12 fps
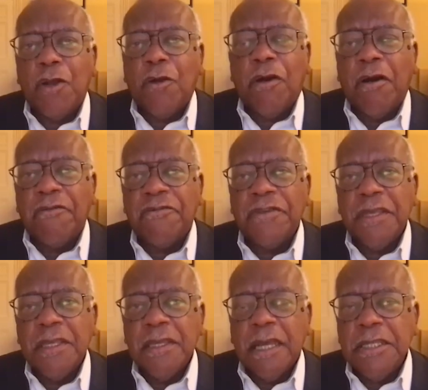go off,
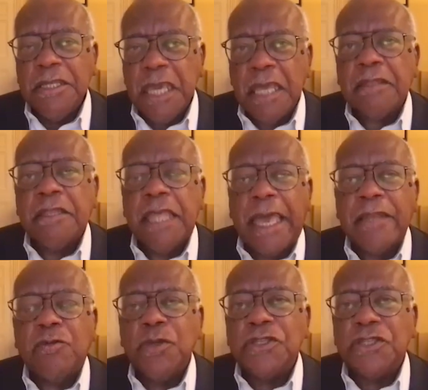and yet
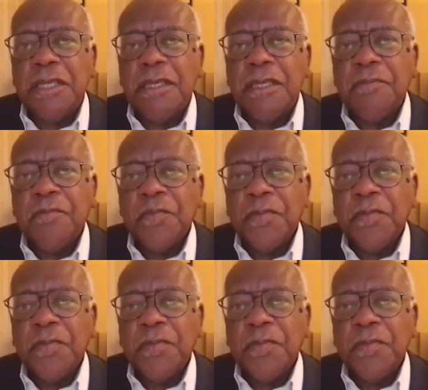that was the